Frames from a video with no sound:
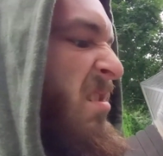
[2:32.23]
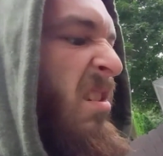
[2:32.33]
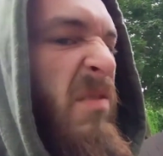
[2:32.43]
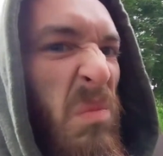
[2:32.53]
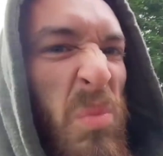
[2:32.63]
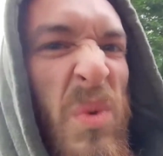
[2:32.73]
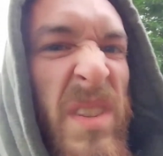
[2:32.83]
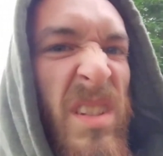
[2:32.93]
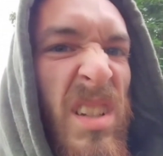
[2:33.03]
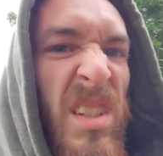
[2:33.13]
Even
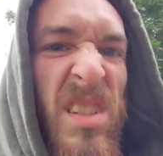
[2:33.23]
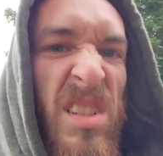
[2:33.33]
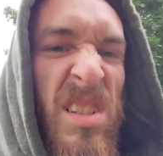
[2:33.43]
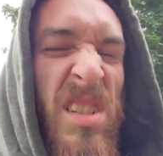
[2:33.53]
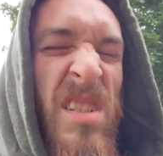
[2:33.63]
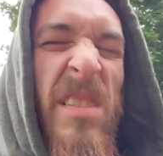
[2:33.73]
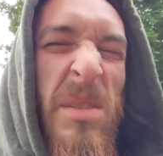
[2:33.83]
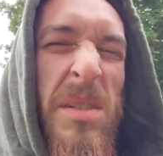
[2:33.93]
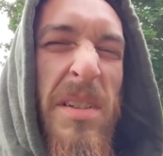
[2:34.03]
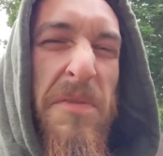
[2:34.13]
with keys, it's still
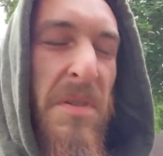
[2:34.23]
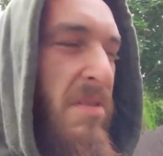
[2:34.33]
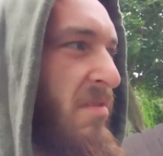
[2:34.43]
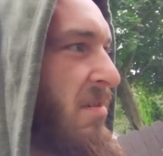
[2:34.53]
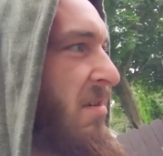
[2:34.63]
difficult